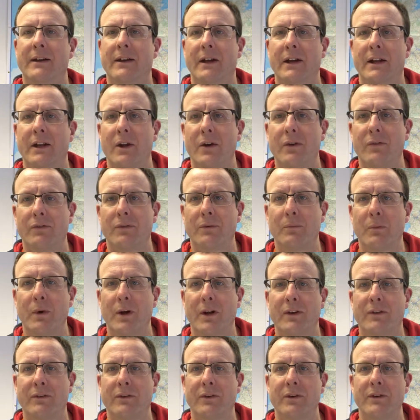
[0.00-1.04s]
I know from one
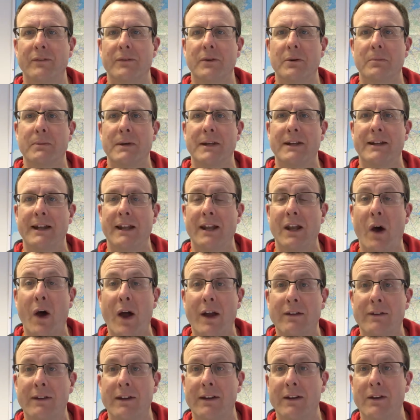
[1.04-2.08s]
or two of you will be
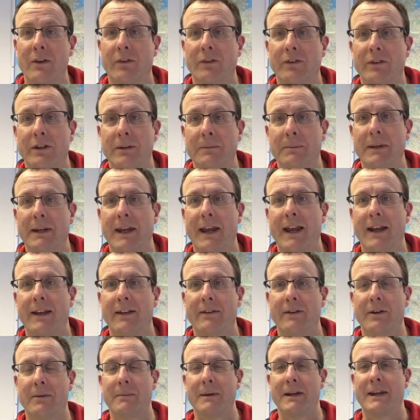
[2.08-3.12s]
delighted not to be getting
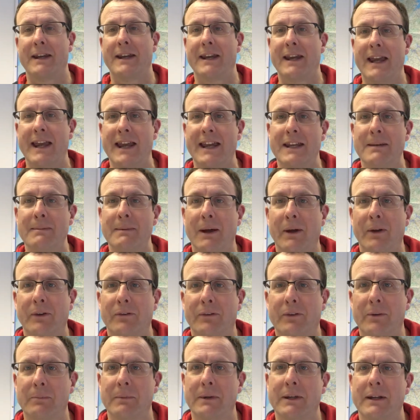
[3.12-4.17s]
too many emails
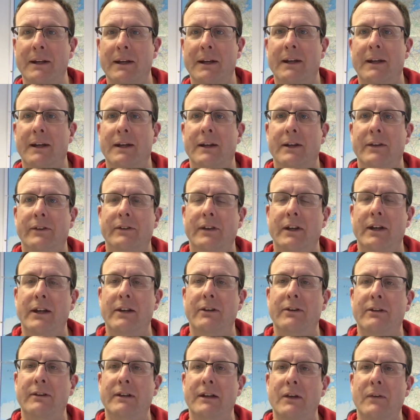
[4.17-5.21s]
from me. So
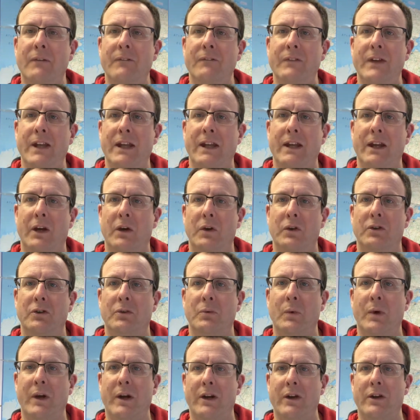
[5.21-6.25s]
this is a little video,
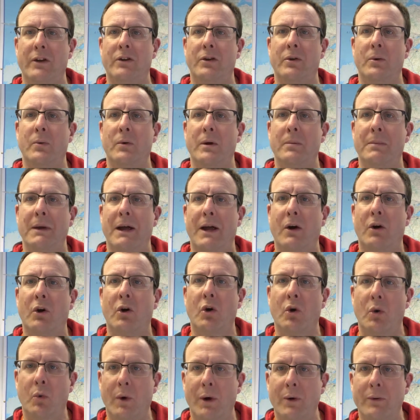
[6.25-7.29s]
just wanted to talk about
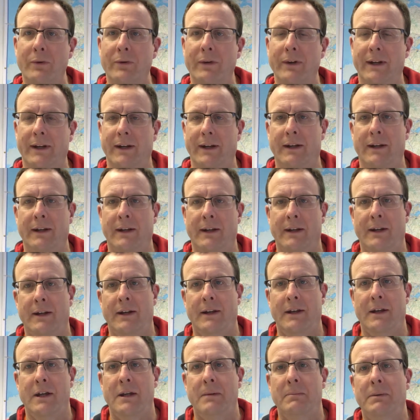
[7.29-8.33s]
quoting,
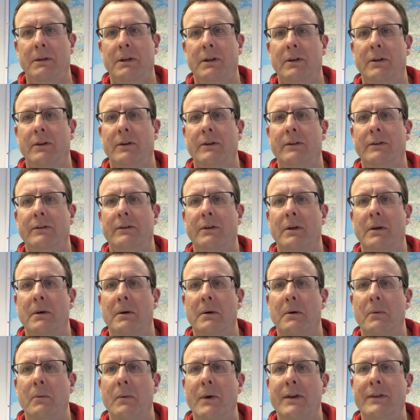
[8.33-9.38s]
because
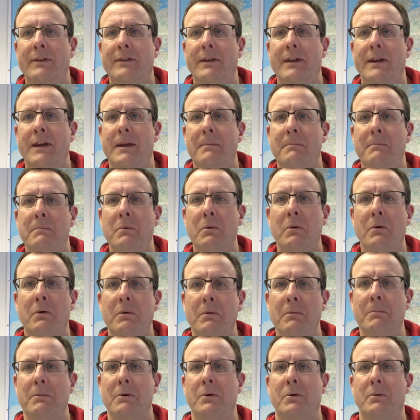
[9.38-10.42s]
we're seeing more
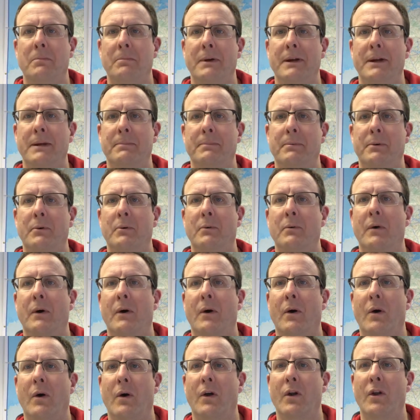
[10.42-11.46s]
and more people
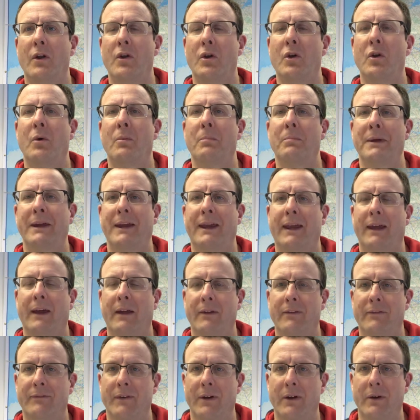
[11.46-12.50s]
not picking up
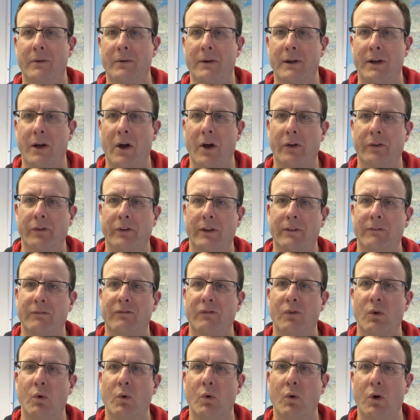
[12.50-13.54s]
the phone and asking
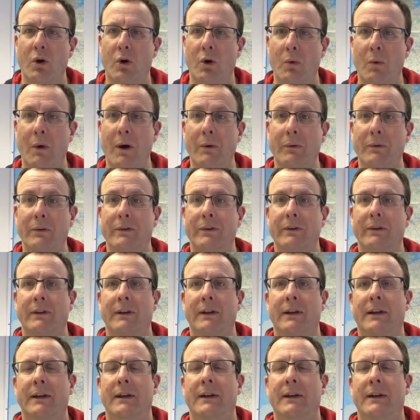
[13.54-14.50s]
for quotes.